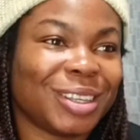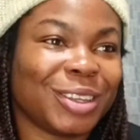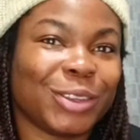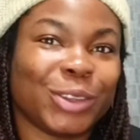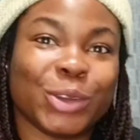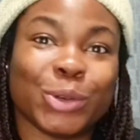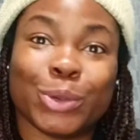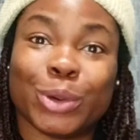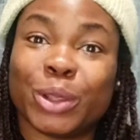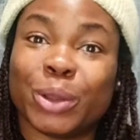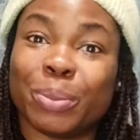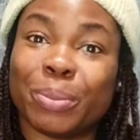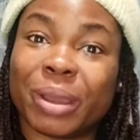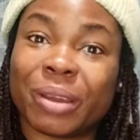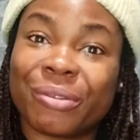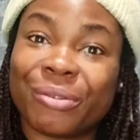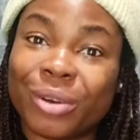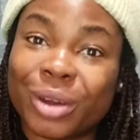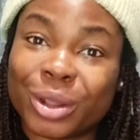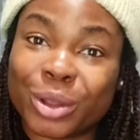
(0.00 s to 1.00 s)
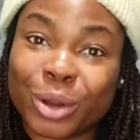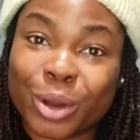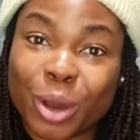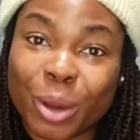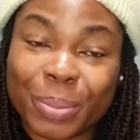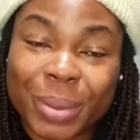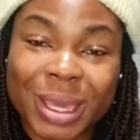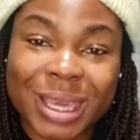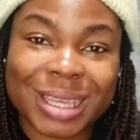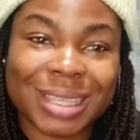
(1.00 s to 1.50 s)
you want to make
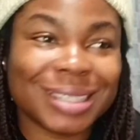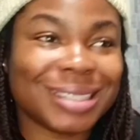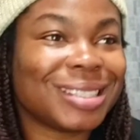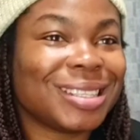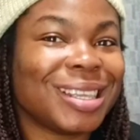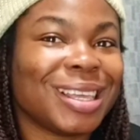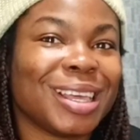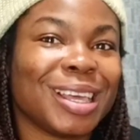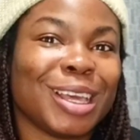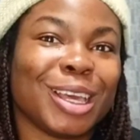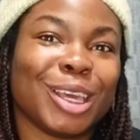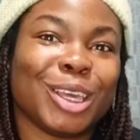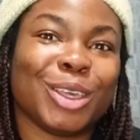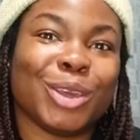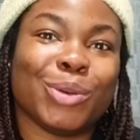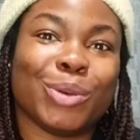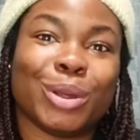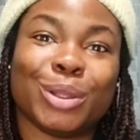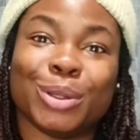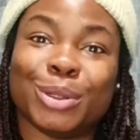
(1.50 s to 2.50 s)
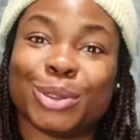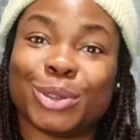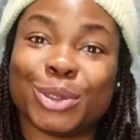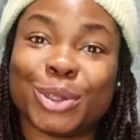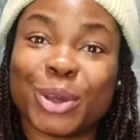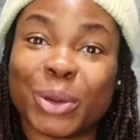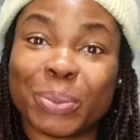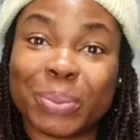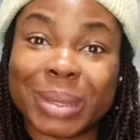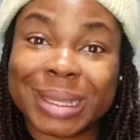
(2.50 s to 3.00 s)
photocopies, you want to do
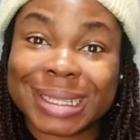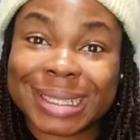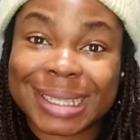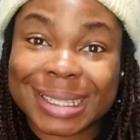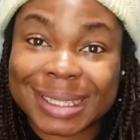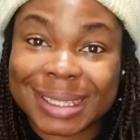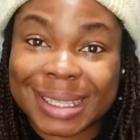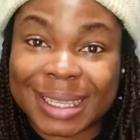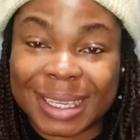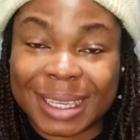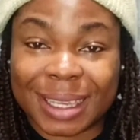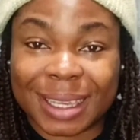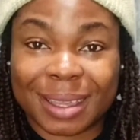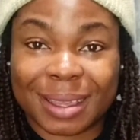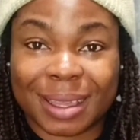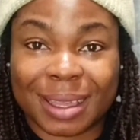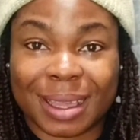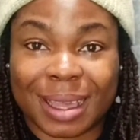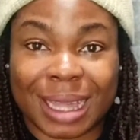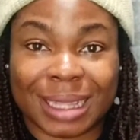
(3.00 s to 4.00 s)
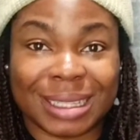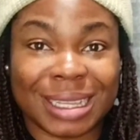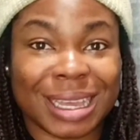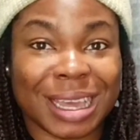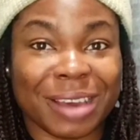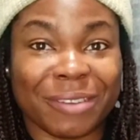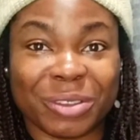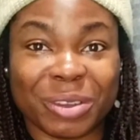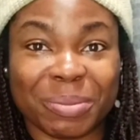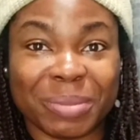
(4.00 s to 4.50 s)
your PCC. I think
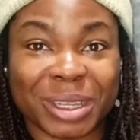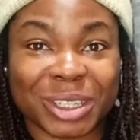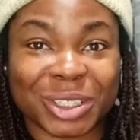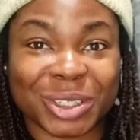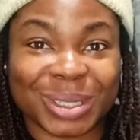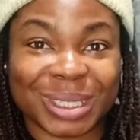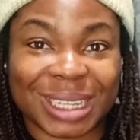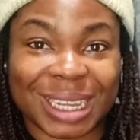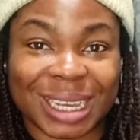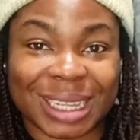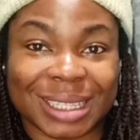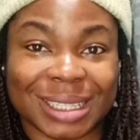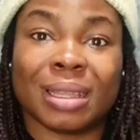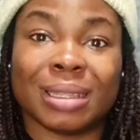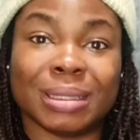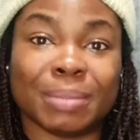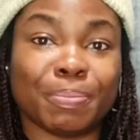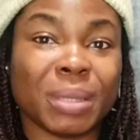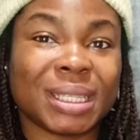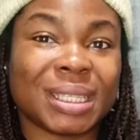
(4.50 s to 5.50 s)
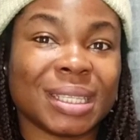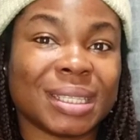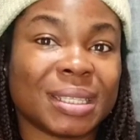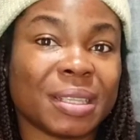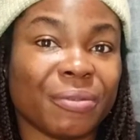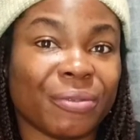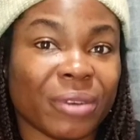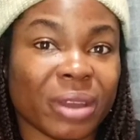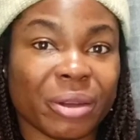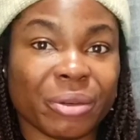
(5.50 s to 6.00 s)
I've not mentioned that.
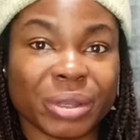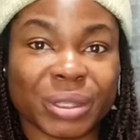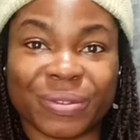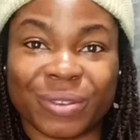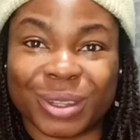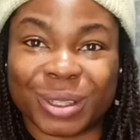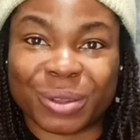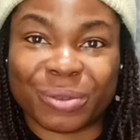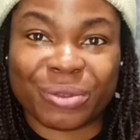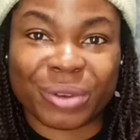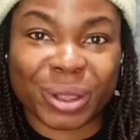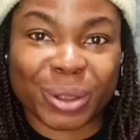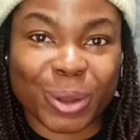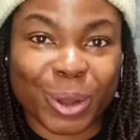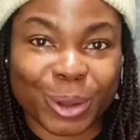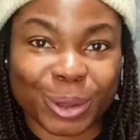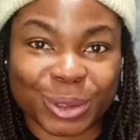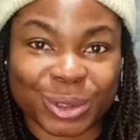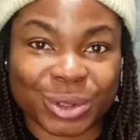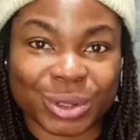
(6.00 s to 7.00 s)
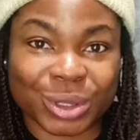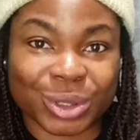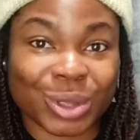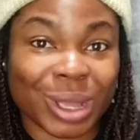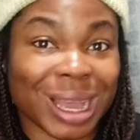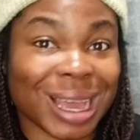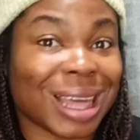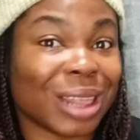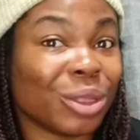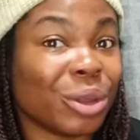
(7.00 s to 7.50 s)
PCC varies for different countries, so I
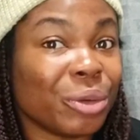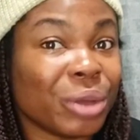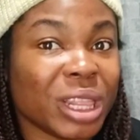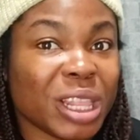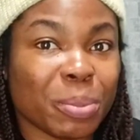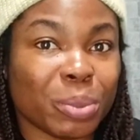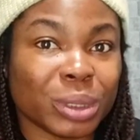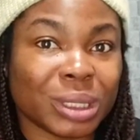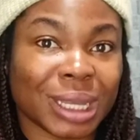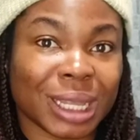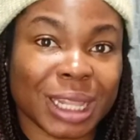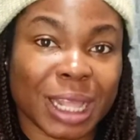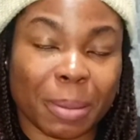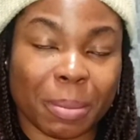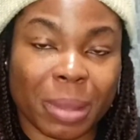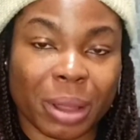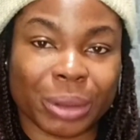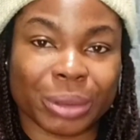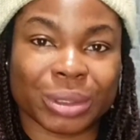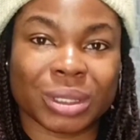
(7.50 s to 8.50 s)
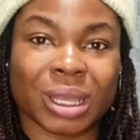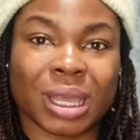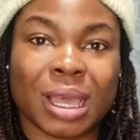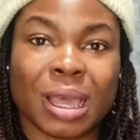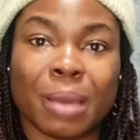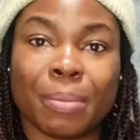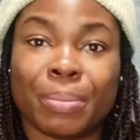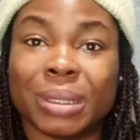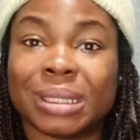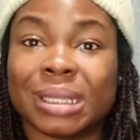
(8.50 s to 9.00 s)
cannot really put an amount.
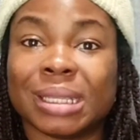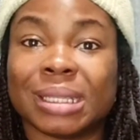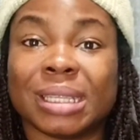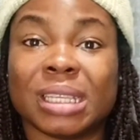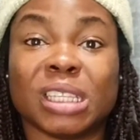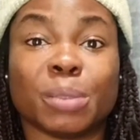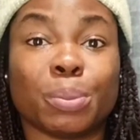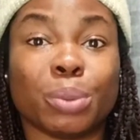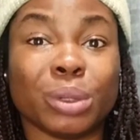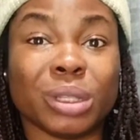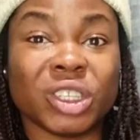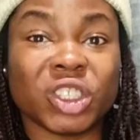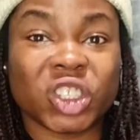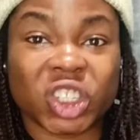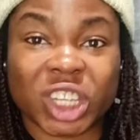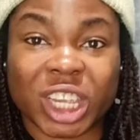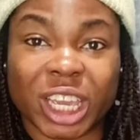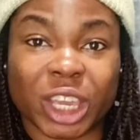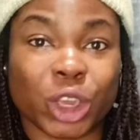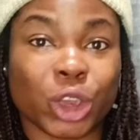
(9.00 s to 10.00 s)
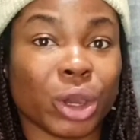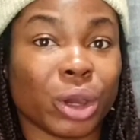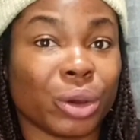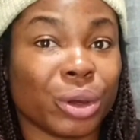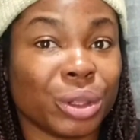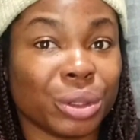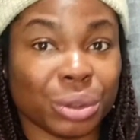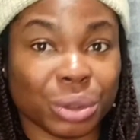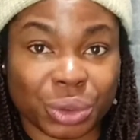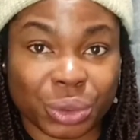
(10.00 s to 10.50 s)
PCC is police check, you're
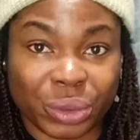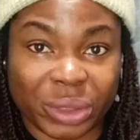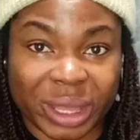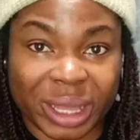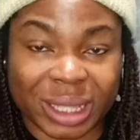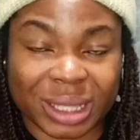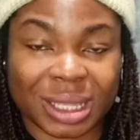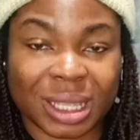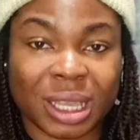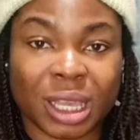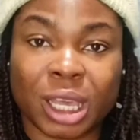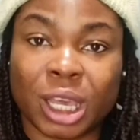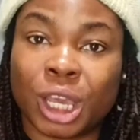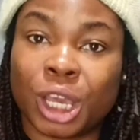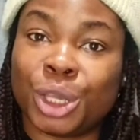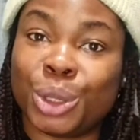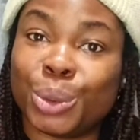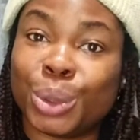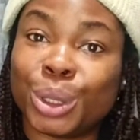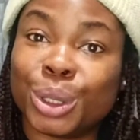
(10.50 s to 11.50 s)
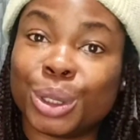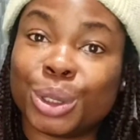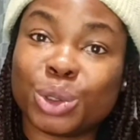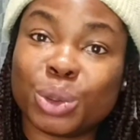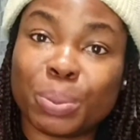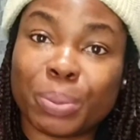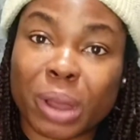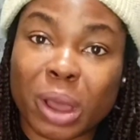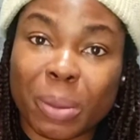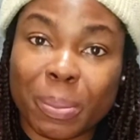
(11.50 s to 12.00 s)
going to do that. You want to do
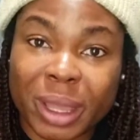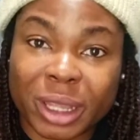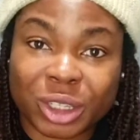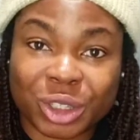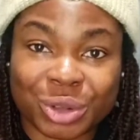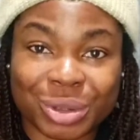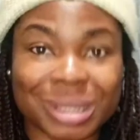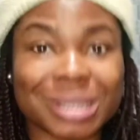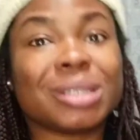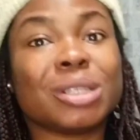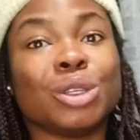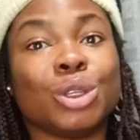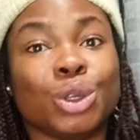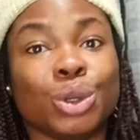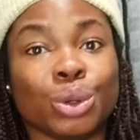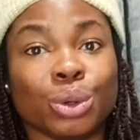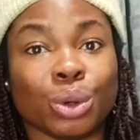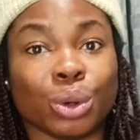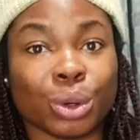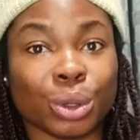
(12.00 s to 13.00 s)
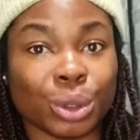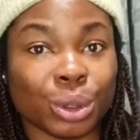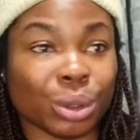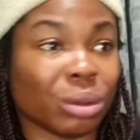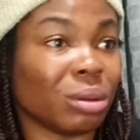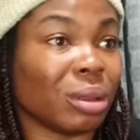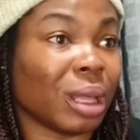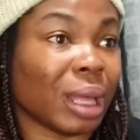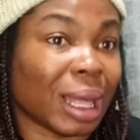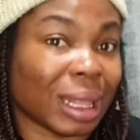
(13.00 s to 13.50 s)
biometrics, you're going
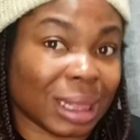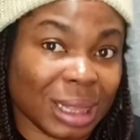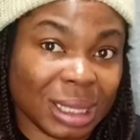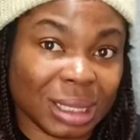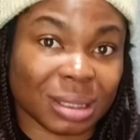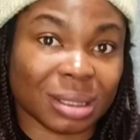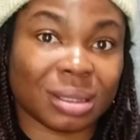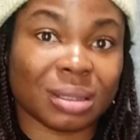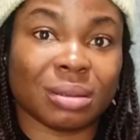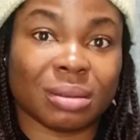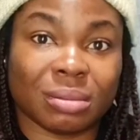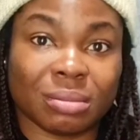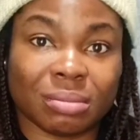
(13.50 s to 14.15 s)
to at least